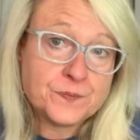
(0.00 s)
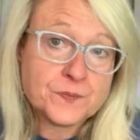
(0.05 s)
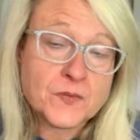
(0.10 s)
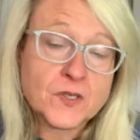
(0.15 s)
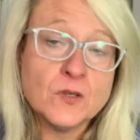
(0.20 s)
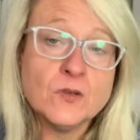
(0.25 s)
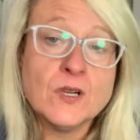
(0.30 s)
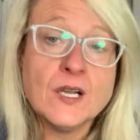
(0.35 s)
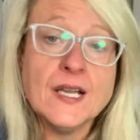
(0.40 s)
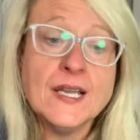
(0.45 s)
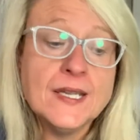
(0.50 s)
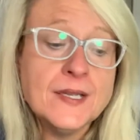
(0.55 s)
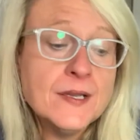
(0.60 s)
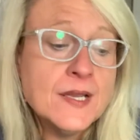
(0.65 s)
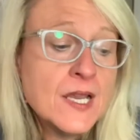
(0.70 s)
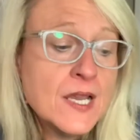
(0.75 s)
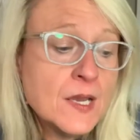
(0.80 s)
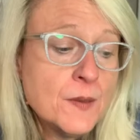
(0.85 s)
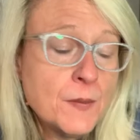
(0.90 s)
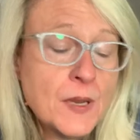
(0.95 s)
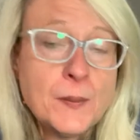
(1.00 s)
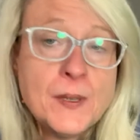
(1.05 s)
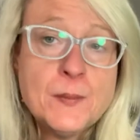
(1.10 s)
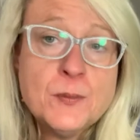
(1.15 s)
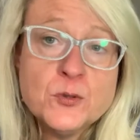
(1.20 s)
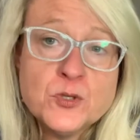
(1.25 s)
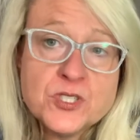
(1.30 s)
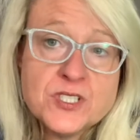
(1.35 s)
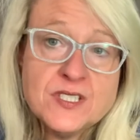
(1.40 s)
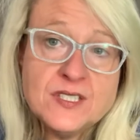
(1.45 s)
Okay? My
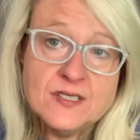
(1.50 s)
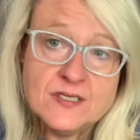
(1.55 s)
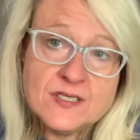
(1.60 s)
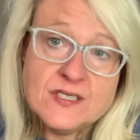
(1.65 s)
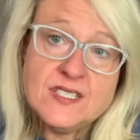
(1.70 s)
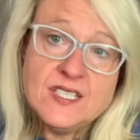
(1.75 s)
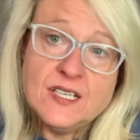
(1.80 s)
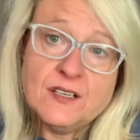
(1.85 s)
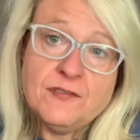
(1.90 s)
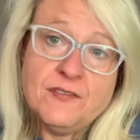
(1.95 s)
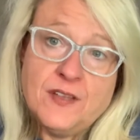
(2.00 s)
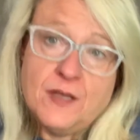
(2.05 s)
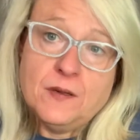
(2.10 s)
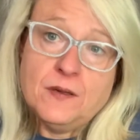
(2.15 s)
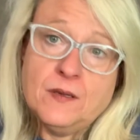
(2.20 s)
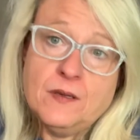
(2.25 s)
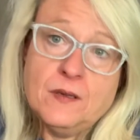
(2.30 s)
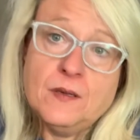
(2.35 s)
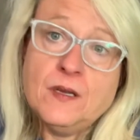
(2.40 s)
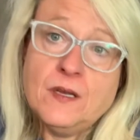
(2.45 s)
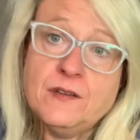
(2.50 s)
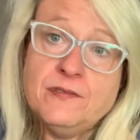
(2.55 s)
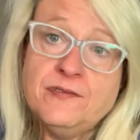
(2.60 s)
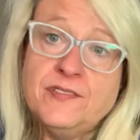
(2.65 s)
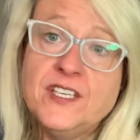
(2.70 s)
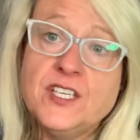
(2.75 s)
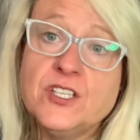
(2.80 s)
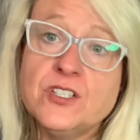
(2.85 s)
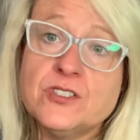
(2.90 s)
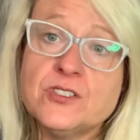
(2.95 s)
people are stick
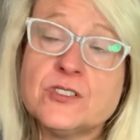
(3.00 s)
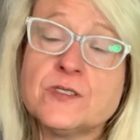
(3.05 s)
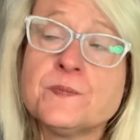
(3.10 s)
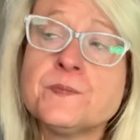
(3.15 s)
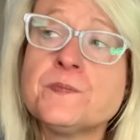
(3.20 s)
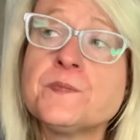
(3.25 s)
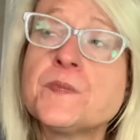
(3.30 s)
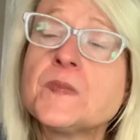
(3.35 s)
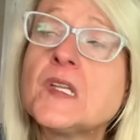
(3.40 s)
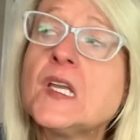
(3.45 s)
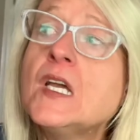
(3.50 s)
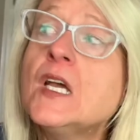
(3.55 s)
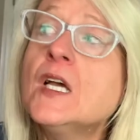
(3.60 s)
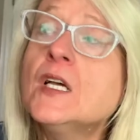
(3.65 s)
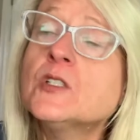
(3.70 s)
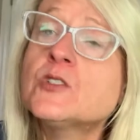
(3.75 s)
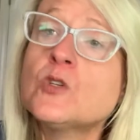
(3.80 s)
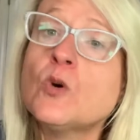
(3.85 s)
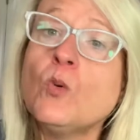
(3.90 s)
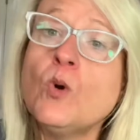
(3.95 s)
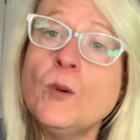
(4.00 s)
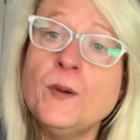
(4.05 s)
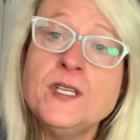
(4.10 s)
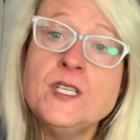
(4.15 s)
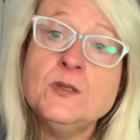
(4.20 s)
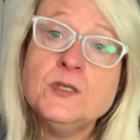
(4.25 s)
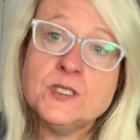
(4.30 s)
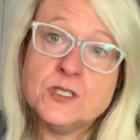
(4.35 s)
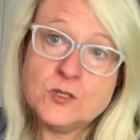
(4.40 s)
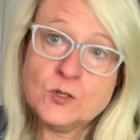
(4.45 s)
figures. So what we
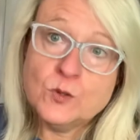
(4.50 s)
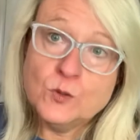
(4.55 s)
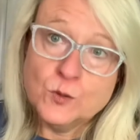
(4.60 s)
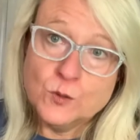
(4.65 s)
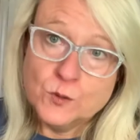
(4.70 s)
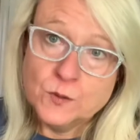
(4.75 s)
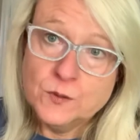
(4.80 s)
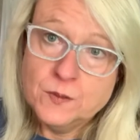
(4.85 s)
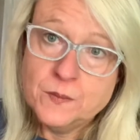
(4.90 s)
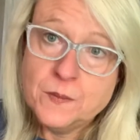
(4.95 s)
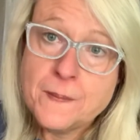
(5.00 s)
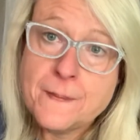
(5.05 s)
do at school